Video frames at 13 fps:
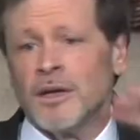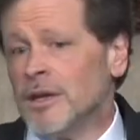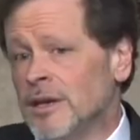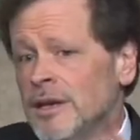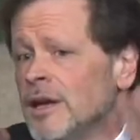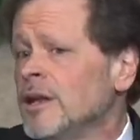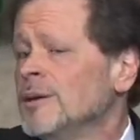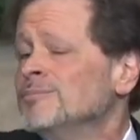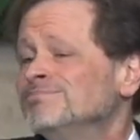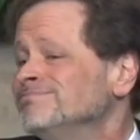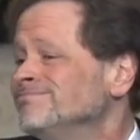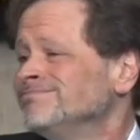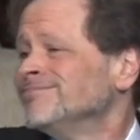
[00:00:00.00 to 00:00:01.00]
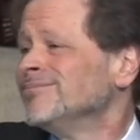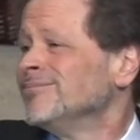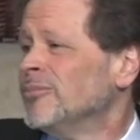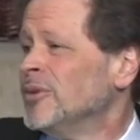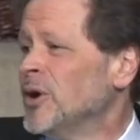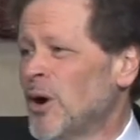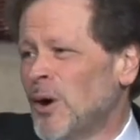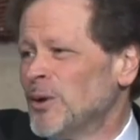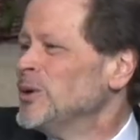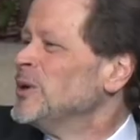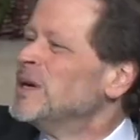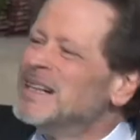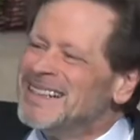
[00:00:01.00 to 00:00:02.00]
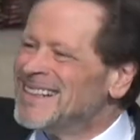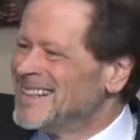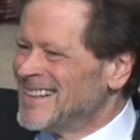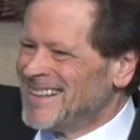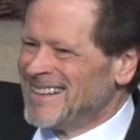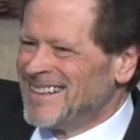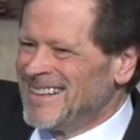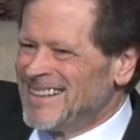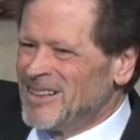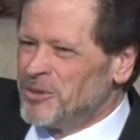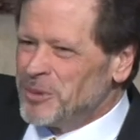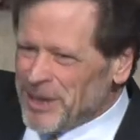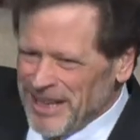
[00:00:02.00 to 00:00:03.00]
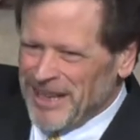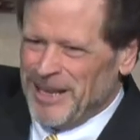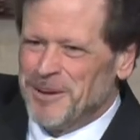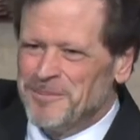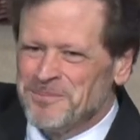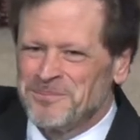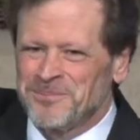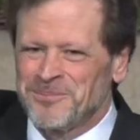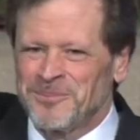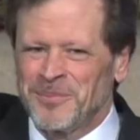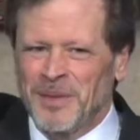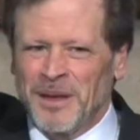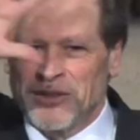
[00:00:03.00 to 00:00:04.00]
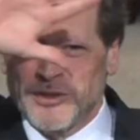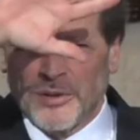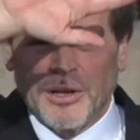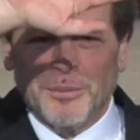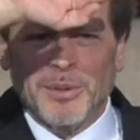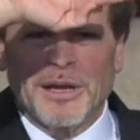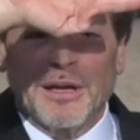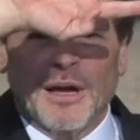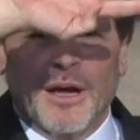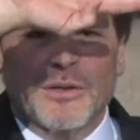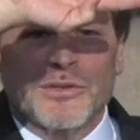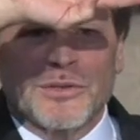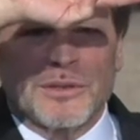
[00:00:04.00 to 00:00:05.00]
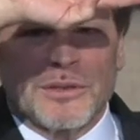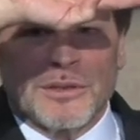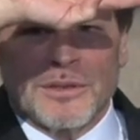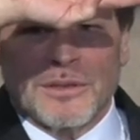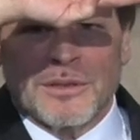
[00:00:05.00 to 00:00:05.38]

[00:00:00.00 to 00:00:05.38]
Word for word: You need Him. We all do. We need Him. Is there anybody else?